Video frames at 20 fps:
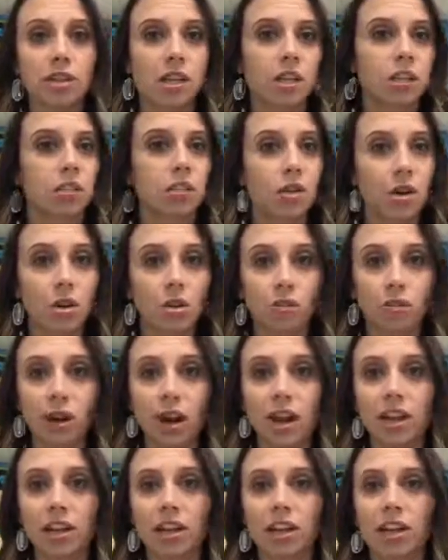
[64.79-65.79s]
like
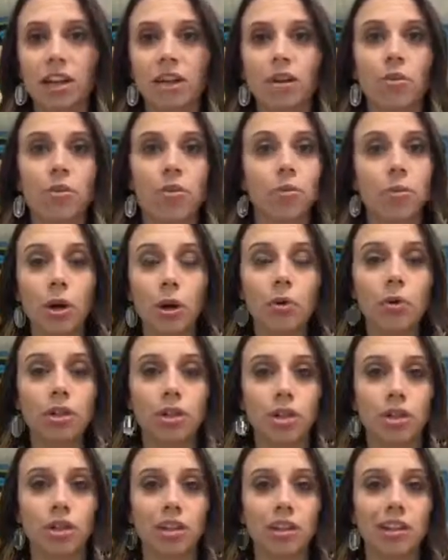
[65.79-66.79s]
songwriting or
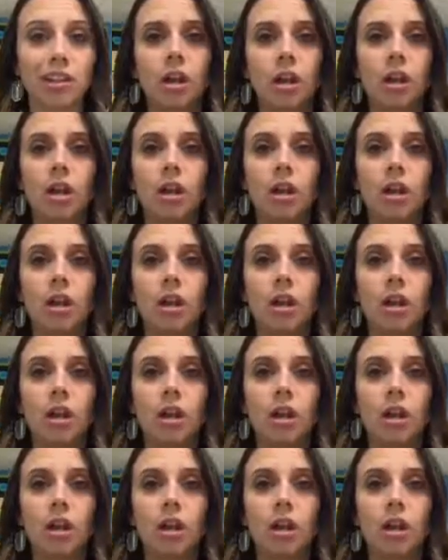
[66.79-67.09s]
poetry.